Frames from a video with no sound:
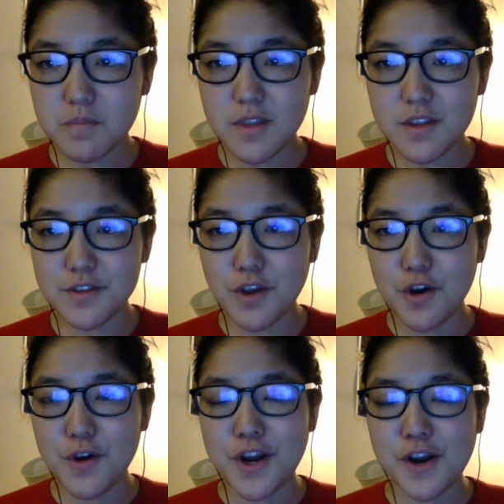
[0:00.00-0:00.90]

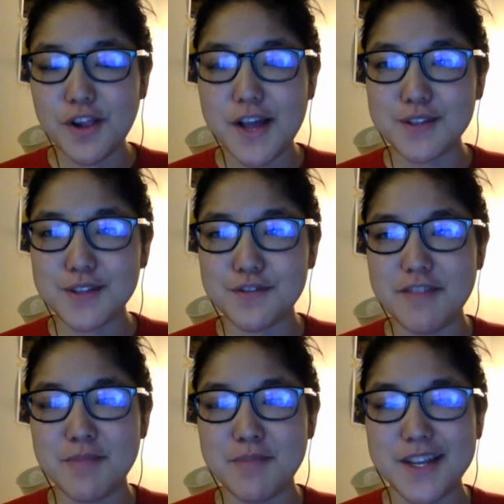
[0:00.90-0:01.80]
So in our last
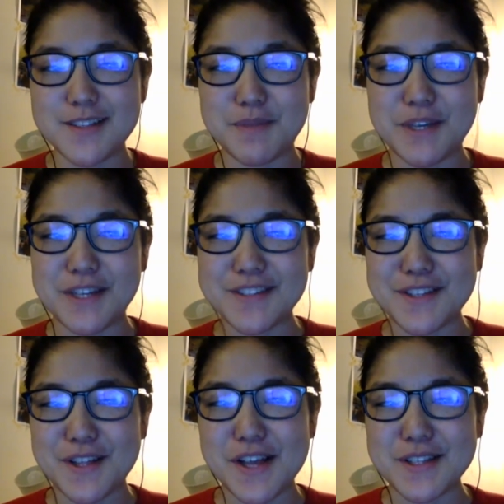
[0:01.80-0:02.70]
5 minutes, because it's
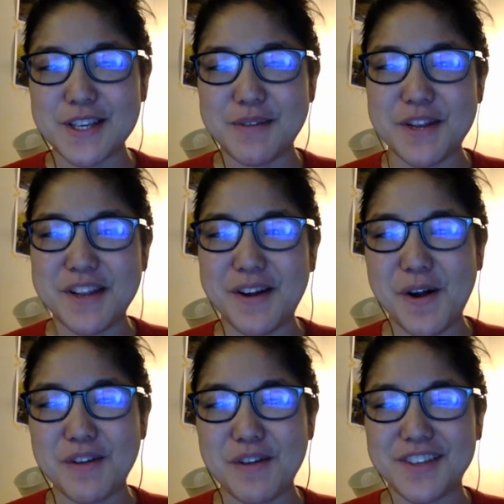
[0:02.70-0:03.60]
the last community
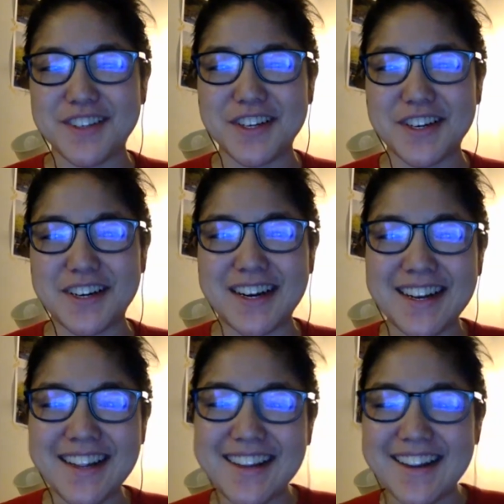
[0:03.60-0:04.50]
call of the year,
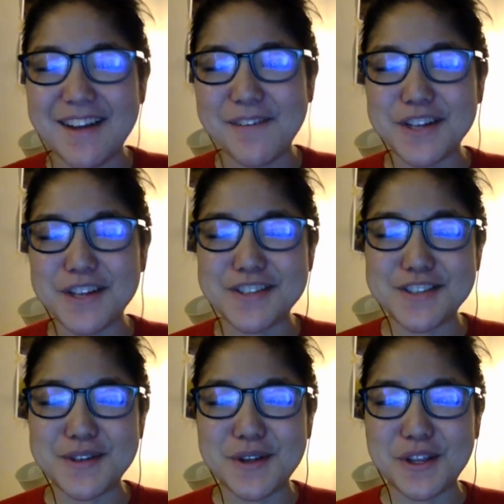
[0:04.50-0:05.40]
I wanted to
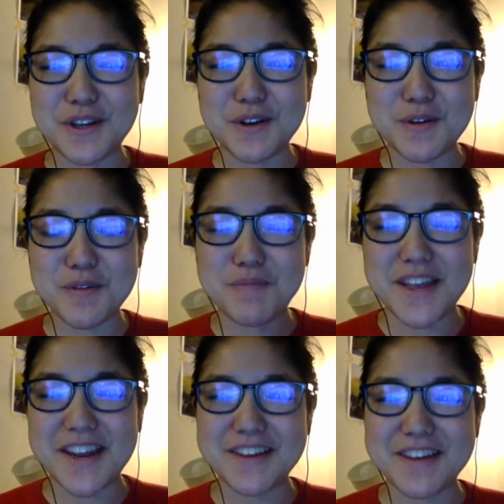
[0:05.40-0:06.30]
do a little
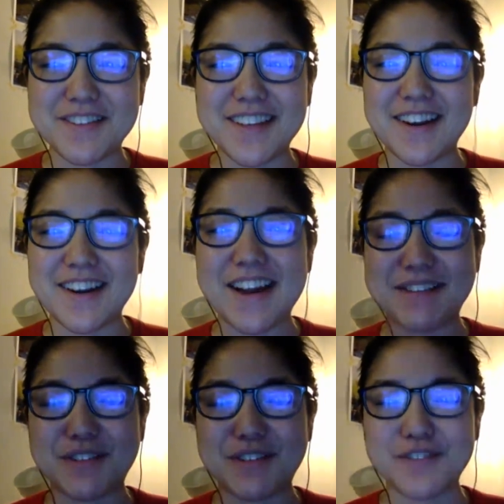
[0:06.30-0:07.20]
bit of
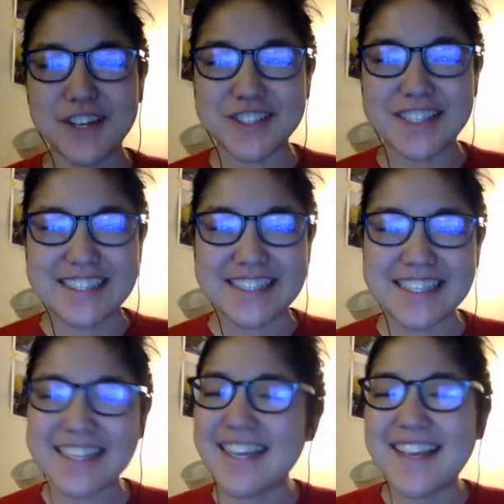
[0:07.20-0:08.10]
year-end reflection.